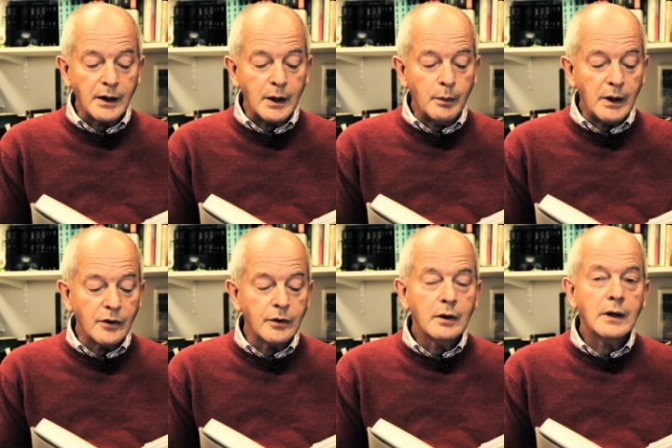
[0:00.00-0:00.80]

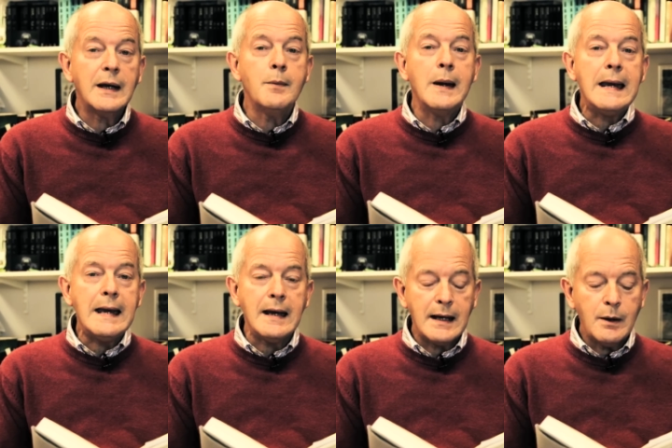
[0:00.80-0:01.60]
kiwis.
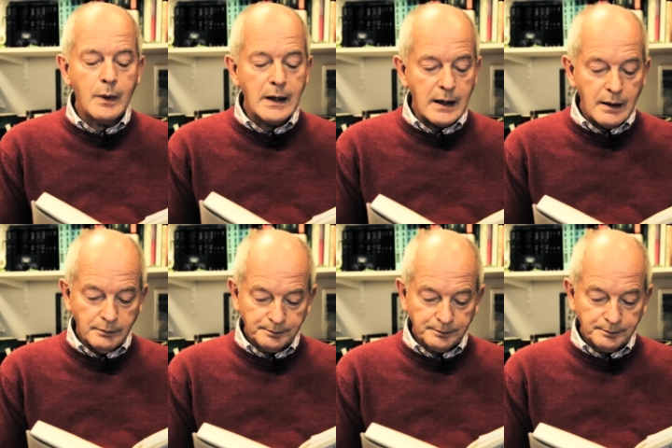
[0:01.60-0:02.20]
Kiwi, kiwi.